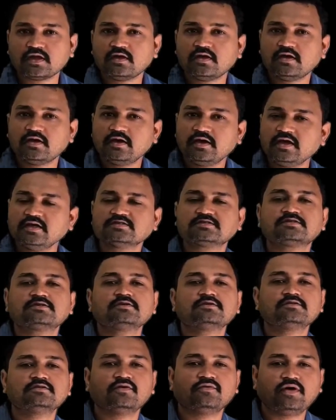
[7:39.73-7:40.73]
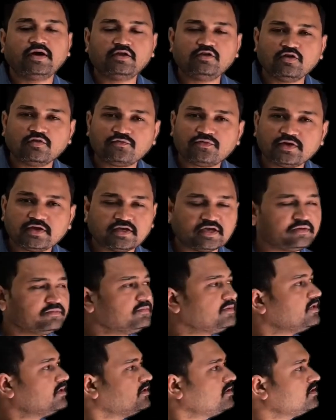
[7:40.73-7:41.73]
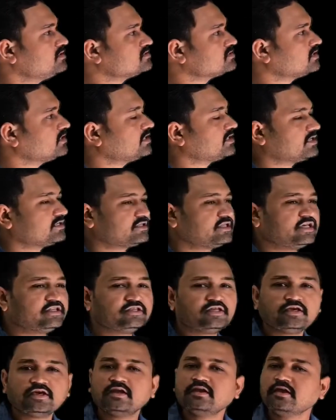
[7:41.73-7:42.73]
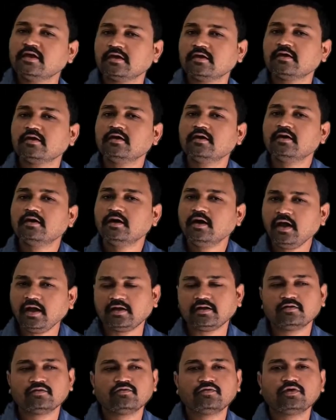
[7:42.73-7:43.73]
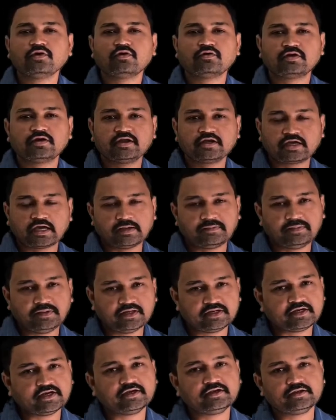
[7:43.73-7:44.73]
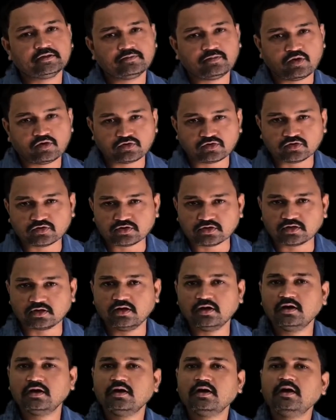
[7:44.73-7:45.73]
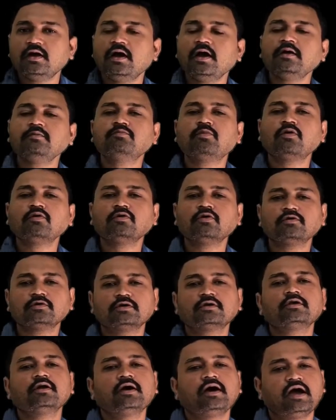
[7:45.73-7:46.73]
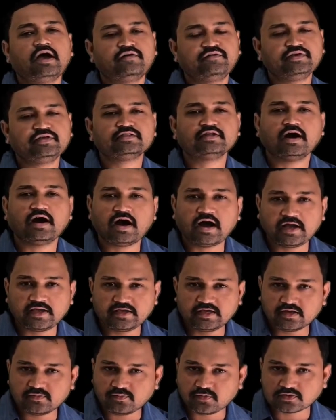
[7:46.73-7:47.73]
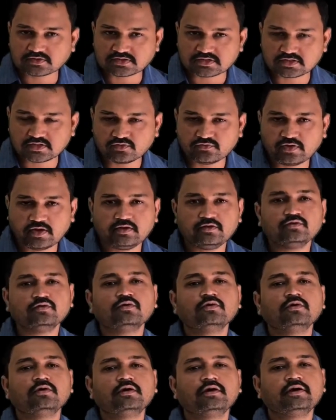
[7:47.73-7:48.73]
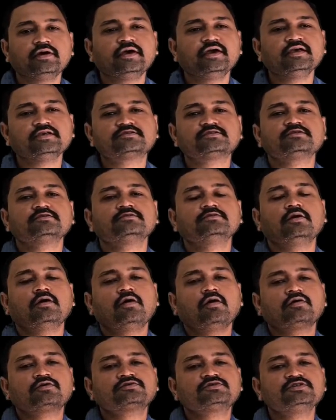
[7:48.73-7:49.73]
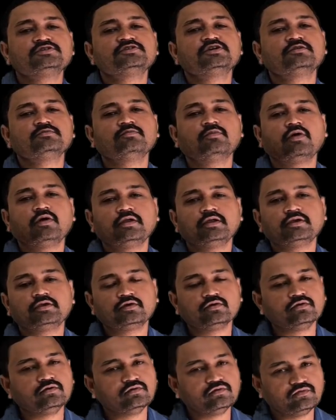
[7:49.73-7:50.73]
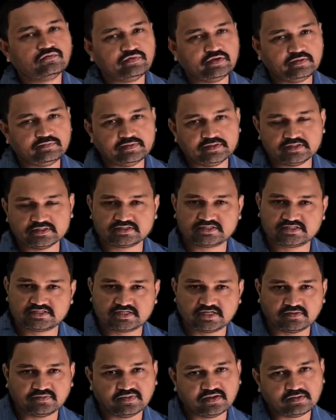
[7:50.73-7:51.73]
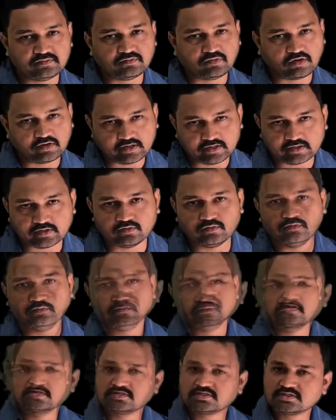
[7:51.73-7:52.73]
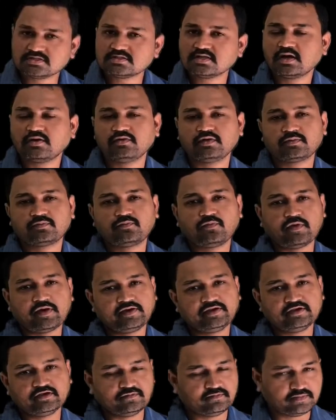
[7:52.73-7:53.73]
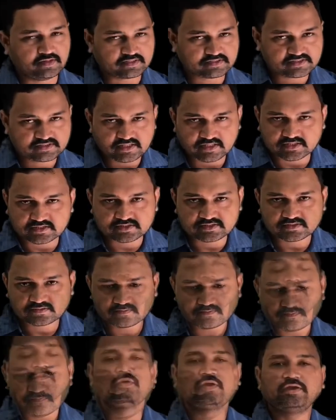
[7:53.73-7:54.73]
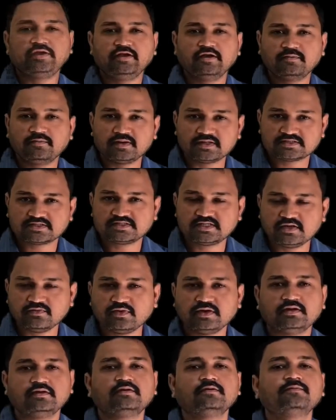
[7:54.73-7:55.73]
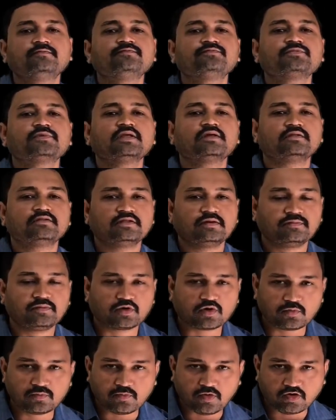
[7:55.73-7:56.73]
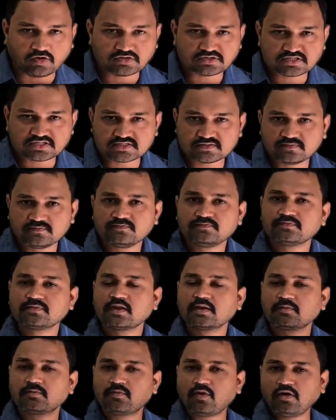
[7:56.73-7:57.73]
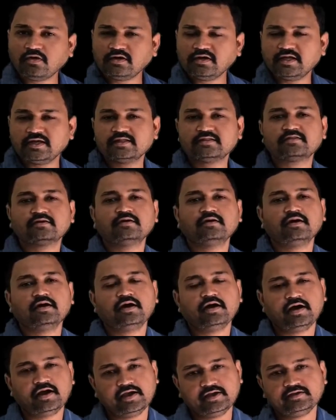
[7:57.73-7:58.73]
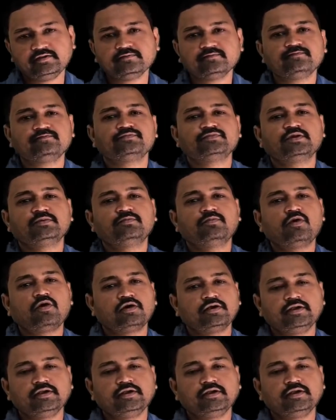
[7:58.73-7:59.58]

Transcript: Hence the value of a Nb is greater than the Na, and we already calculated the bond order, and bond order having the higher positive value, hence the oxygen molecule will be the stable molecule. So this is our point number 6. The point number 7, number of bonds, bond length and the bond